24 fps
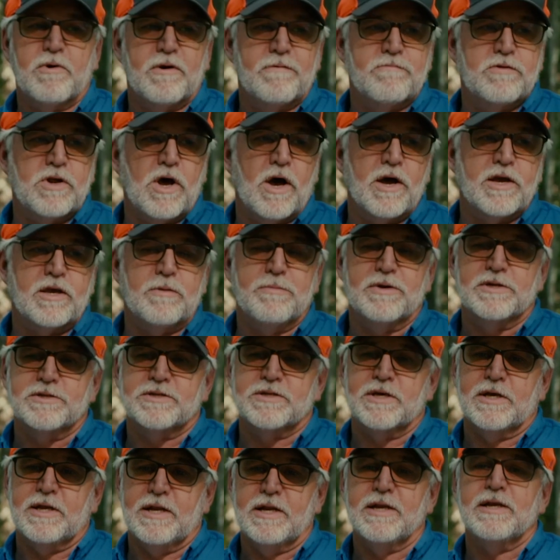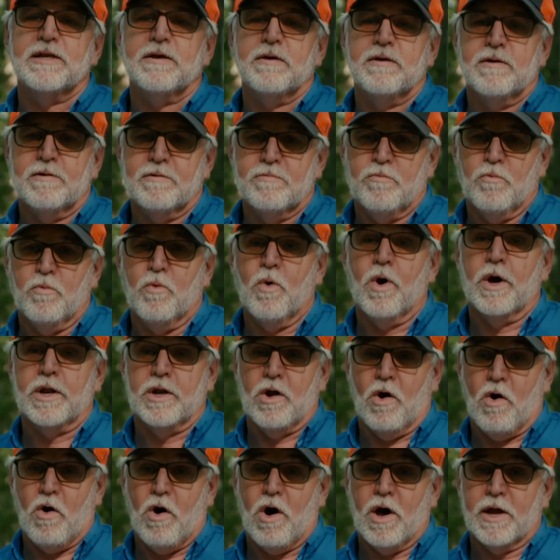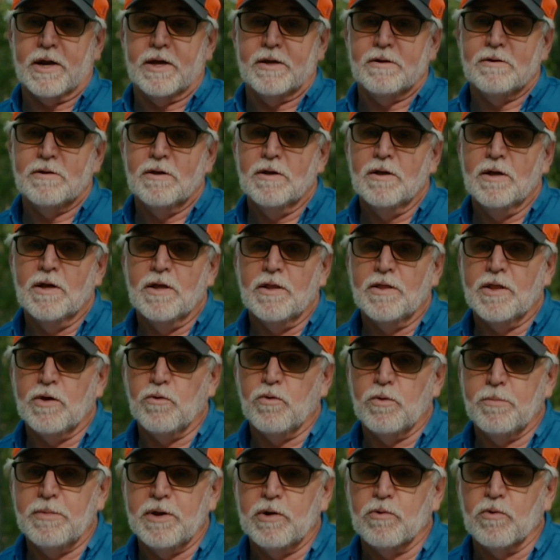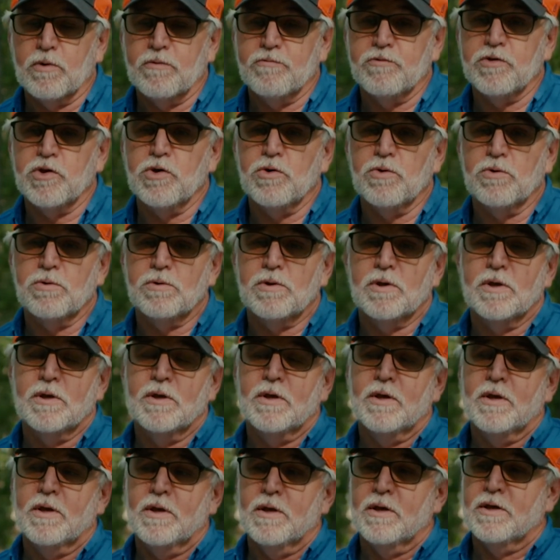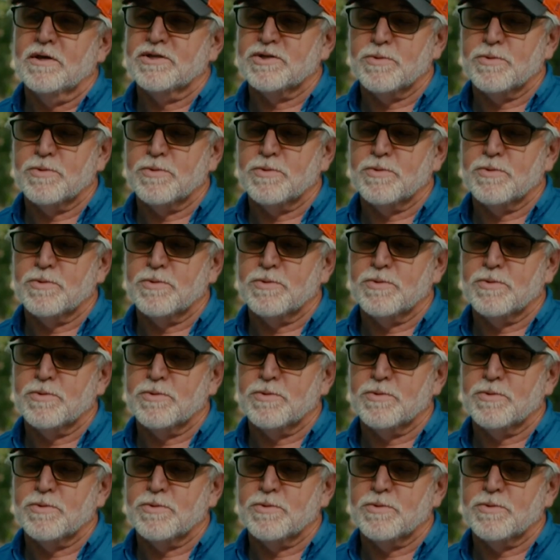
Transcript: of documents at any one audit that would be reviewed is